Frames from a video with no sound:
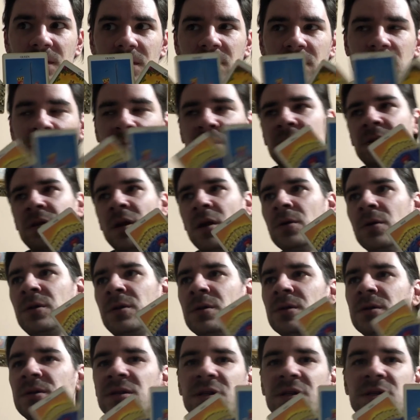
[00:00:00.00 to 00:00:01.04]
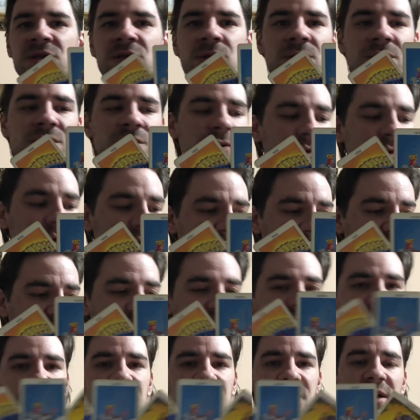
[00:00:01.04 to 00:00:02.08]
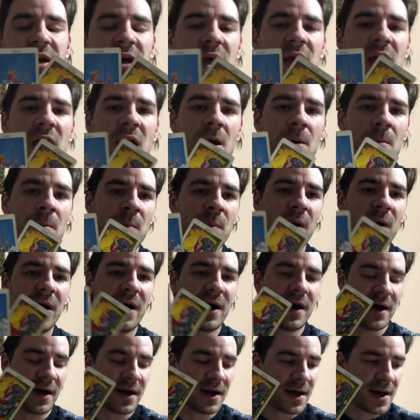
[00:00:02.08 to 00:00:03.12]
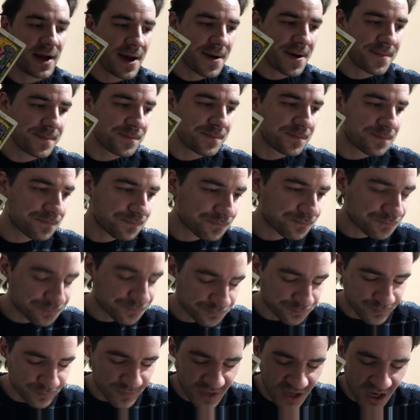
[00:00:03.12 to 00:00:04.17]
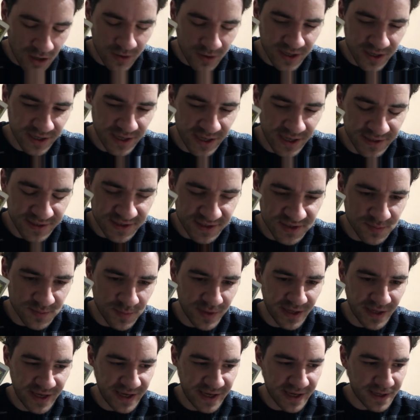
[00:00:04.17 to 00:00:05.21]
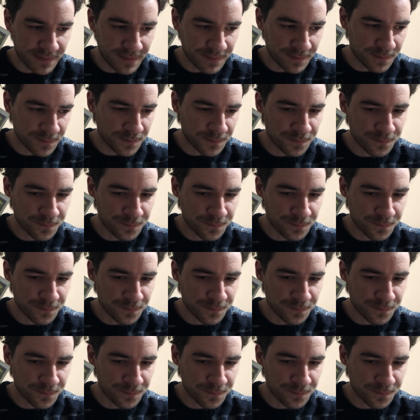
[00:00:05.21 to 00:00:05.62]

no you that you do need, but um, how can I display it?